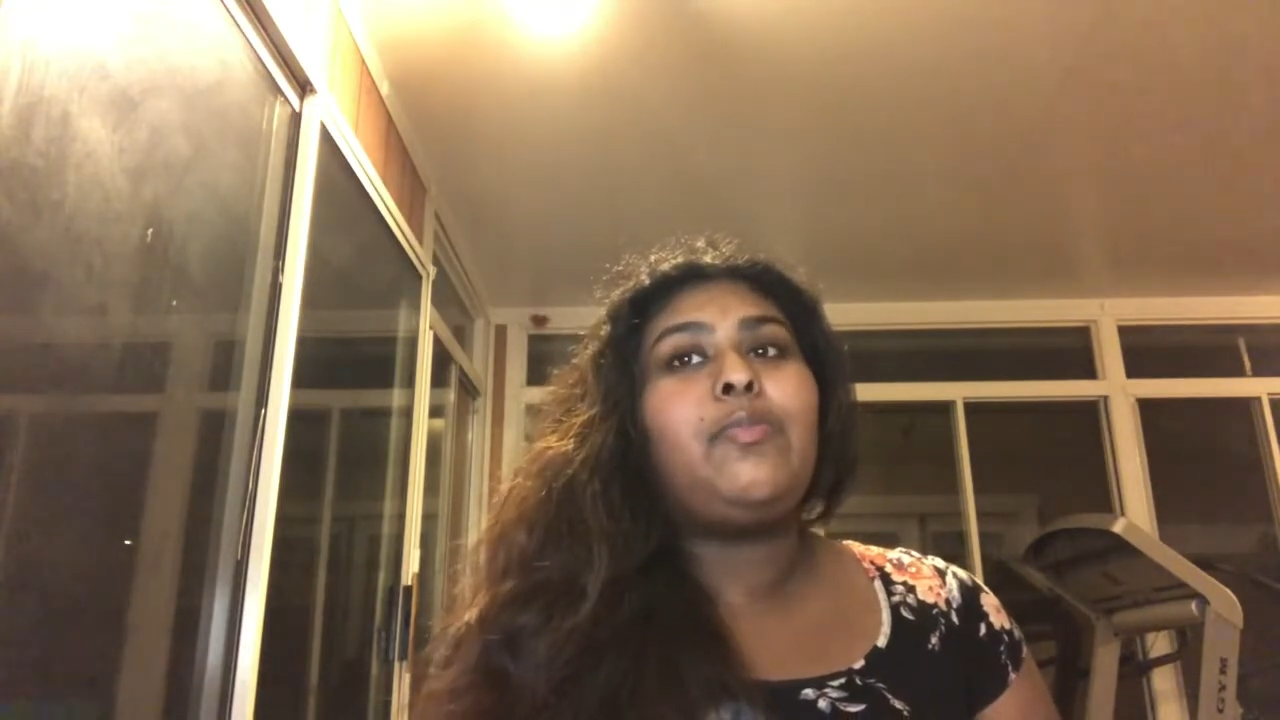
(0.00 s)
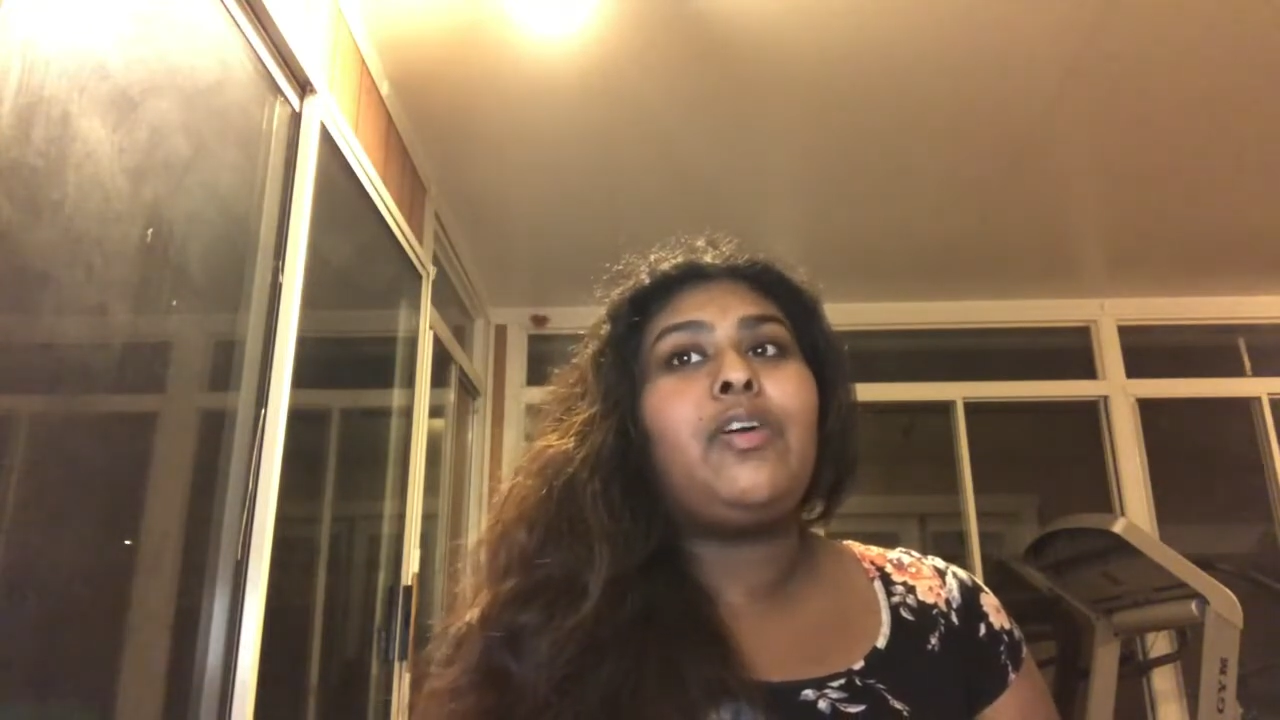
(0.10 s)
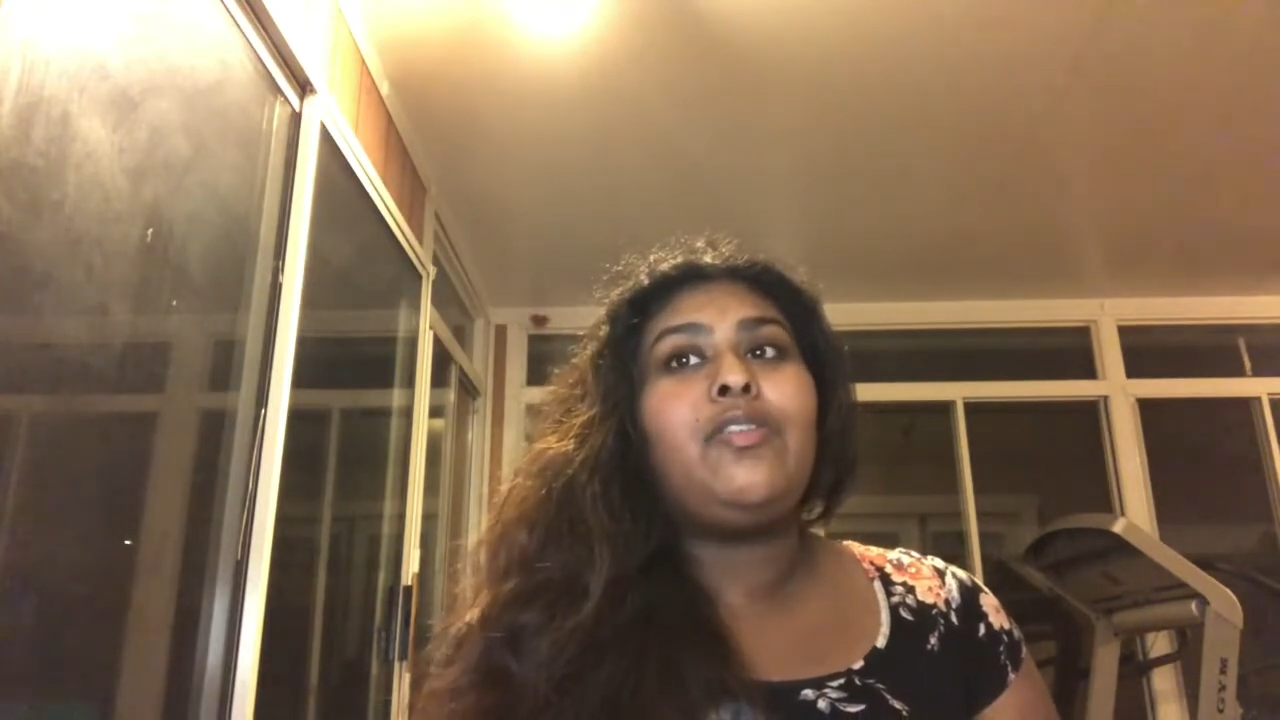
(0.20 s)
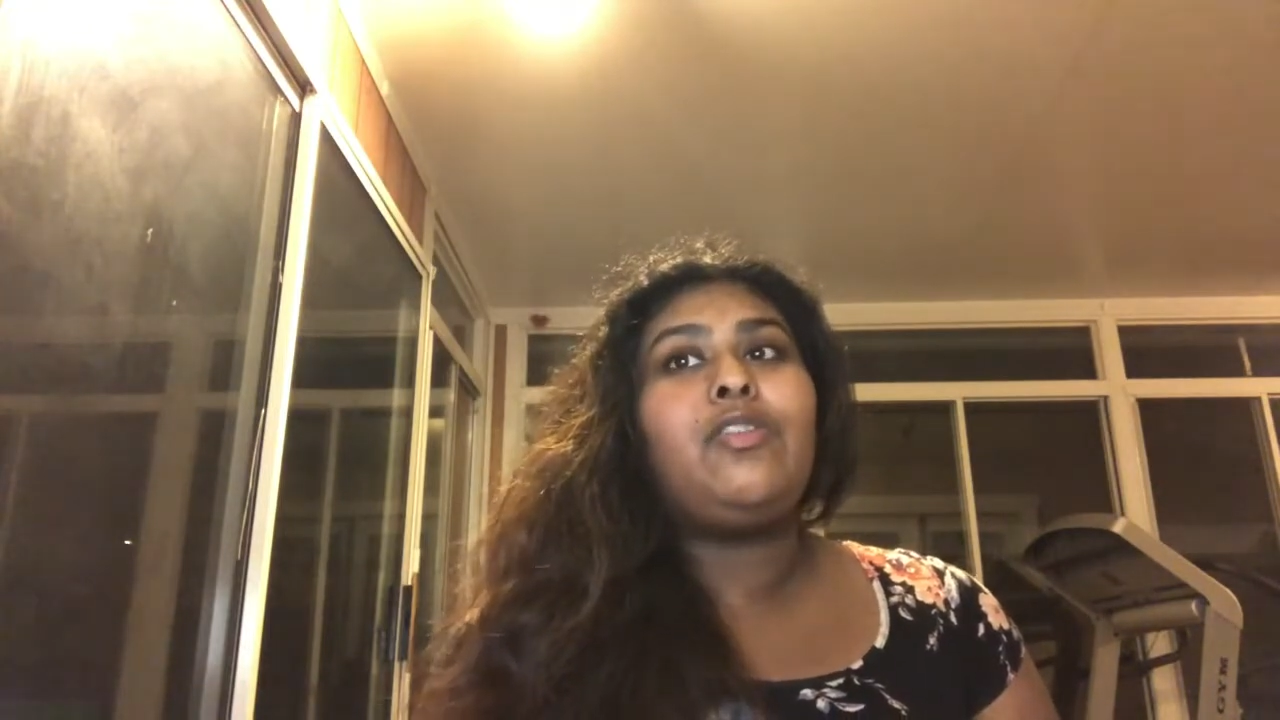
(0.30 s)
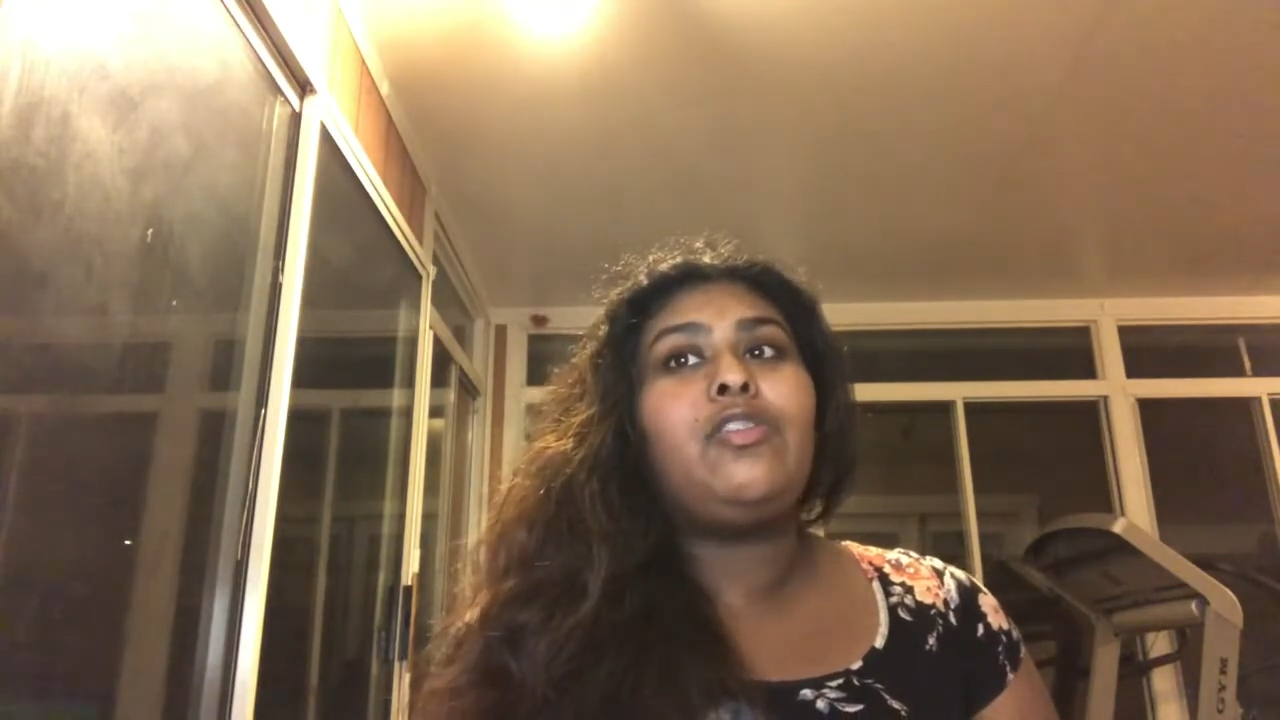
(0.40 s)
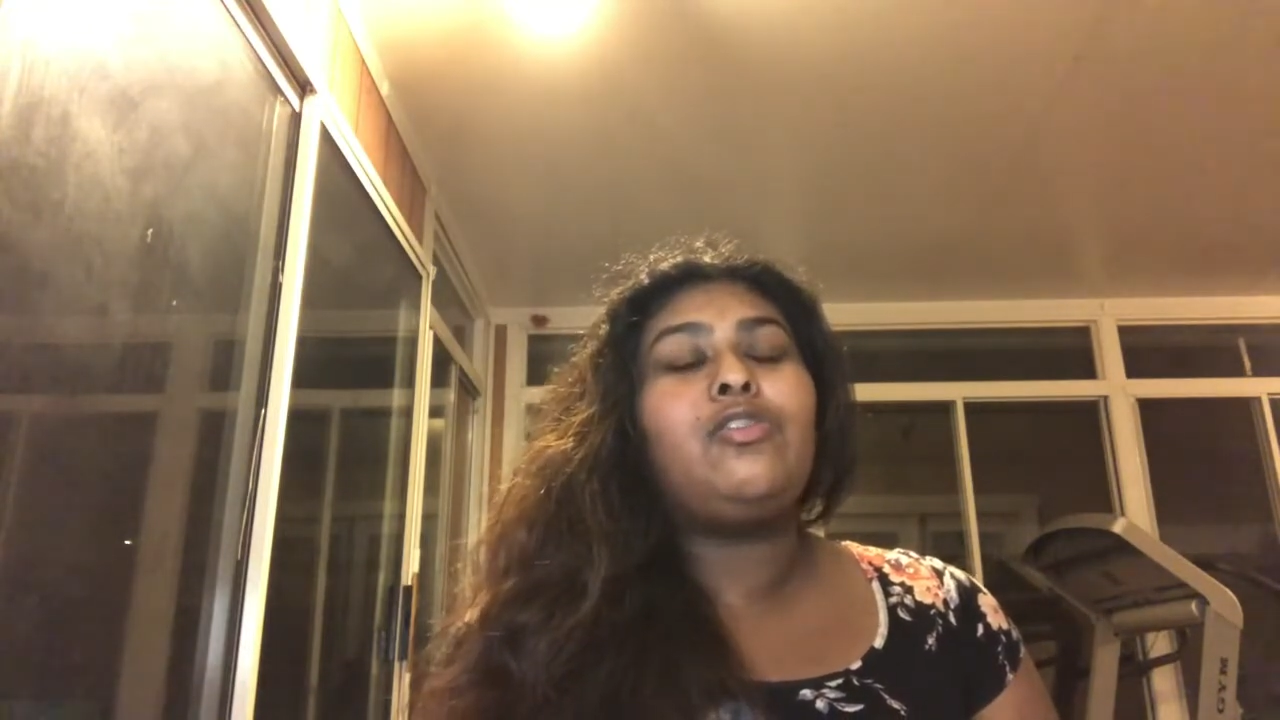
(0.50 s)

Pavitra